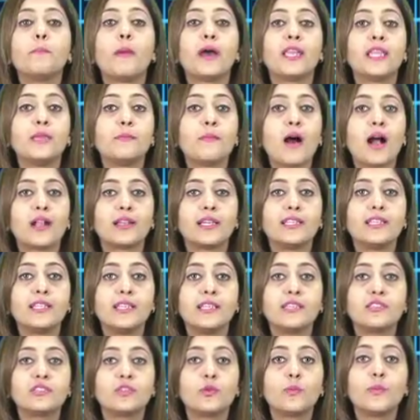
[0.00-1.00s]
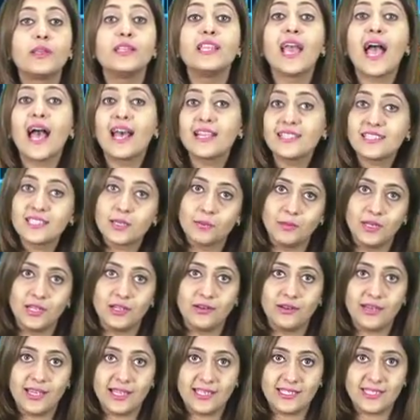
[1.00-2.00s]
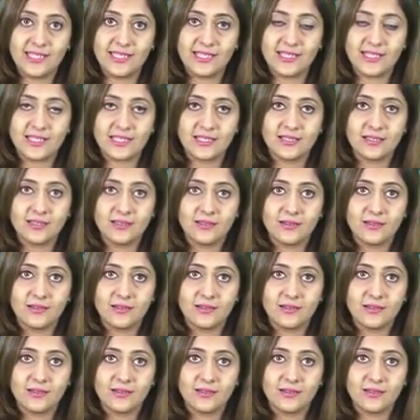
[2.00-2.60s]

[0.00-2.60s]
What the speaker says: money market instrument and similar assets.